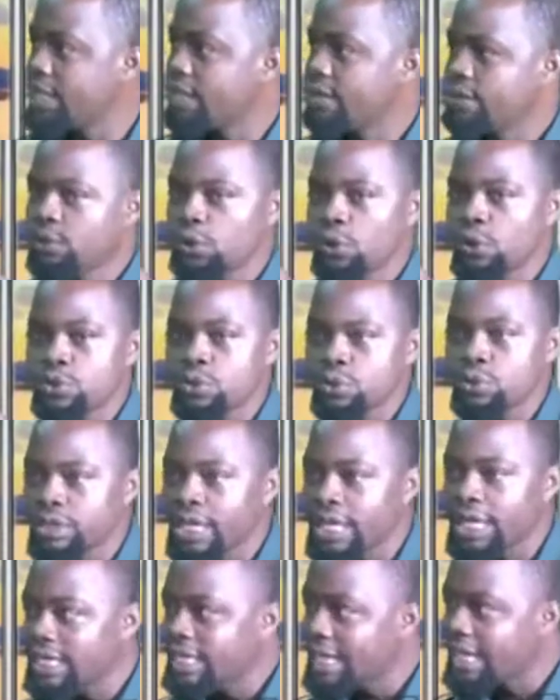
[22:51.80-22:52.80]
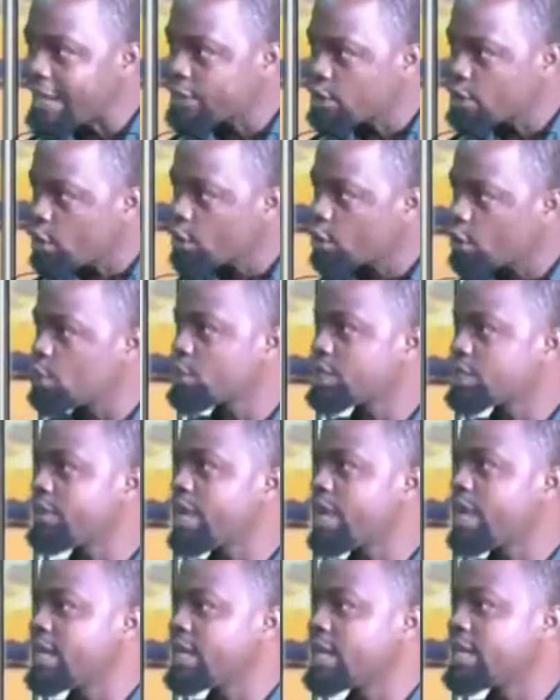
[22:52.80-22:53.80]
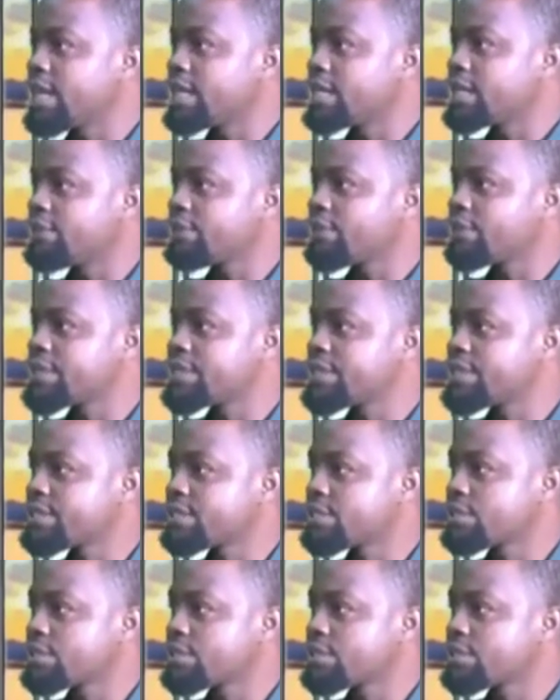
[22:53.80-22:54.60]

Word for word: those the, the ideological uh, differences.